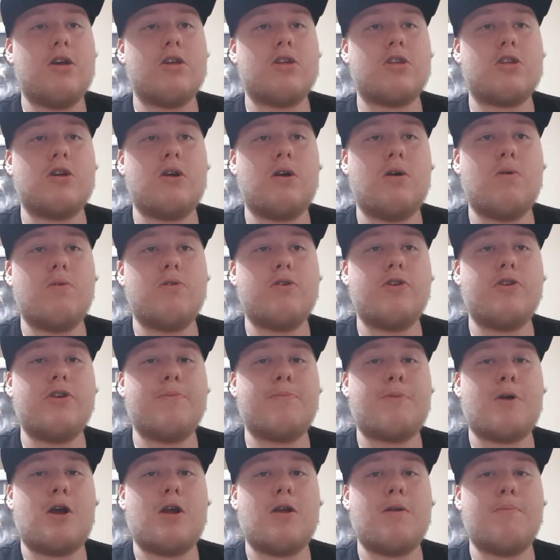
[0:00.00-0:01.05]
So do your
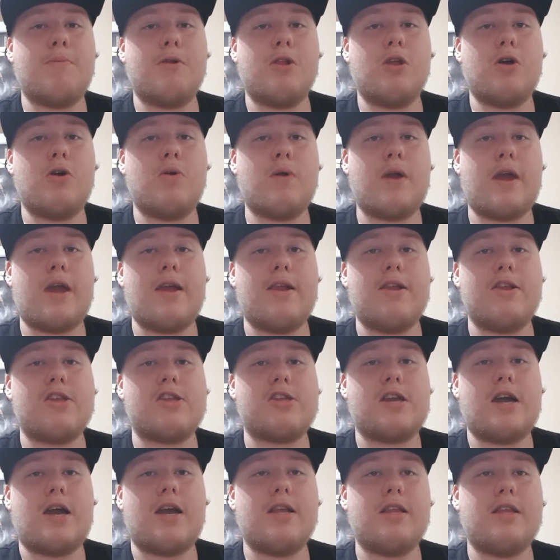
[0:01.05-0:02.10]
part below and
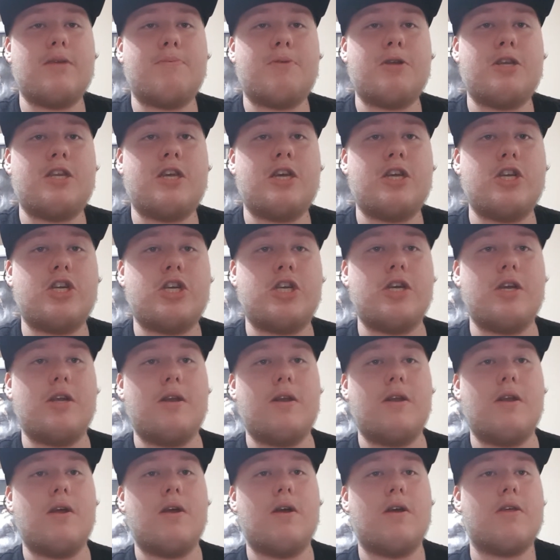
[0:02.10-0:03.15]
sign the
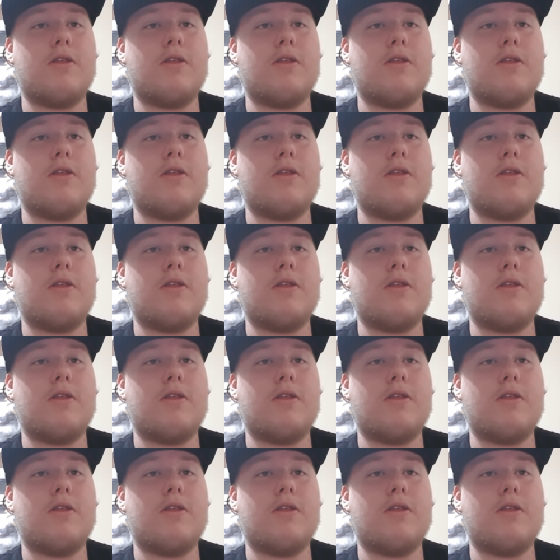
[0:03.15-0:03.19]
petition.